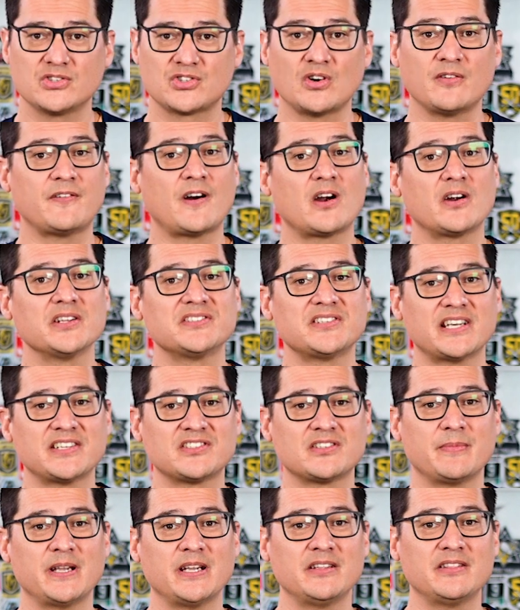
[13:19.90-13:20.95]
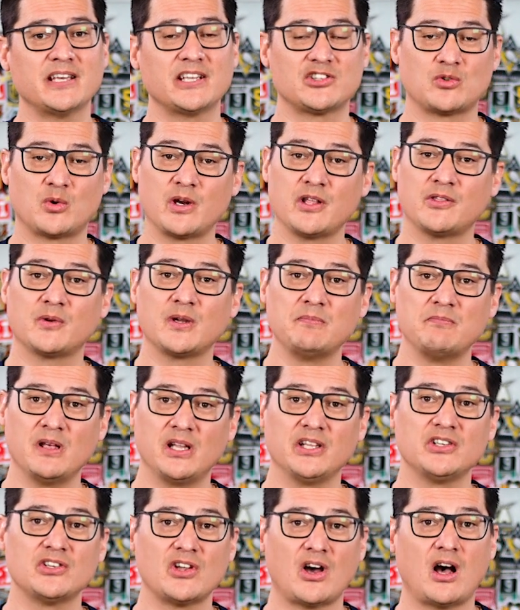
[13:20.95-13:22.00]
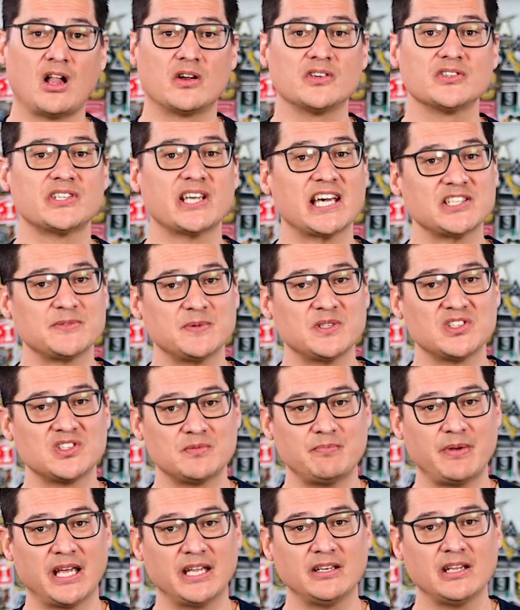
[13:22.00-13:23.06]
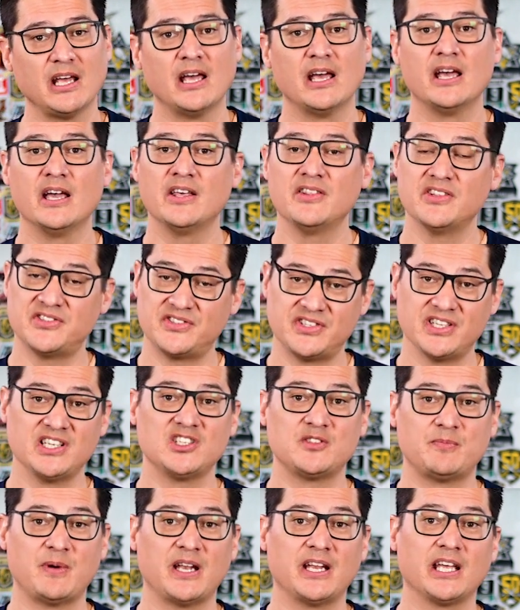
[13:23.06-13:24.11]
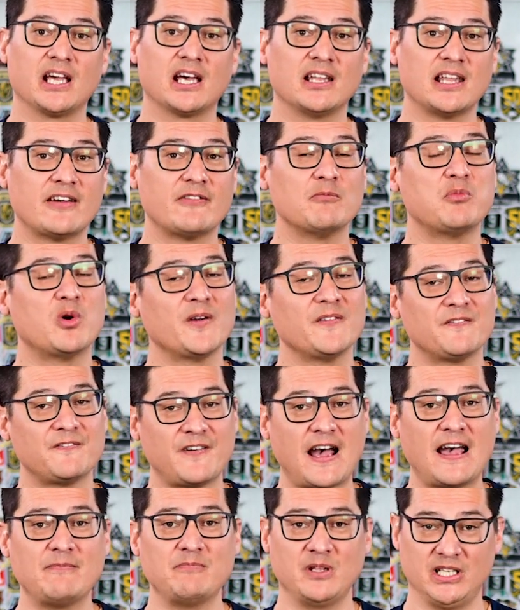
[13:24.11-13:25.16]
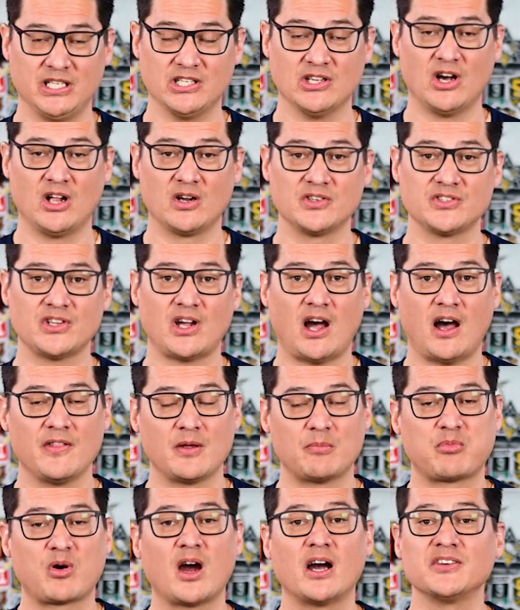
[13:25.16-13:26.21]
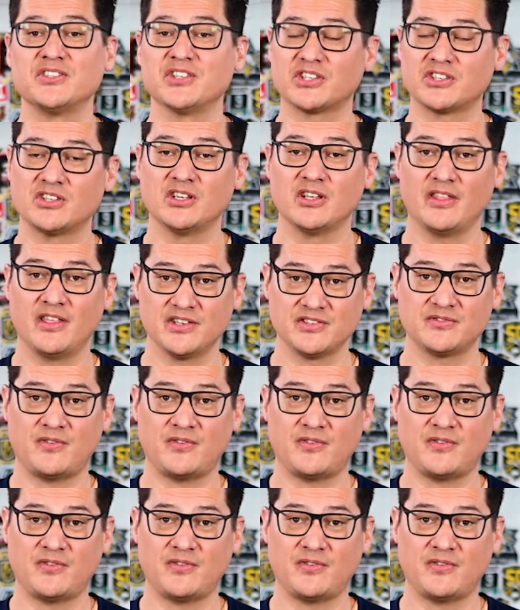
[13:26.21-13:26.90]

So far, it's estimated that $23 million has been spent, the city spending $11.5 million on the project thus